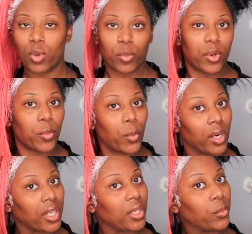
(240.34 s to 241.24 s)
what we're
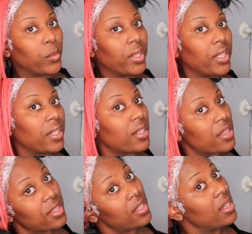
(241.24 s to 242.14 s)
working
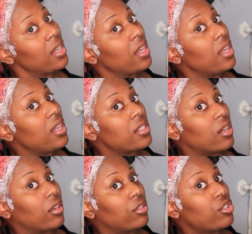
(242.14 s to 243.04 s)
with. It's
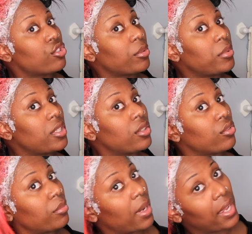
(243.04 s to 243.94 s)
all distributed
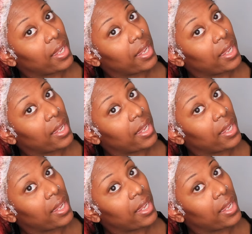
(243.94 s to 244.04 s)
through my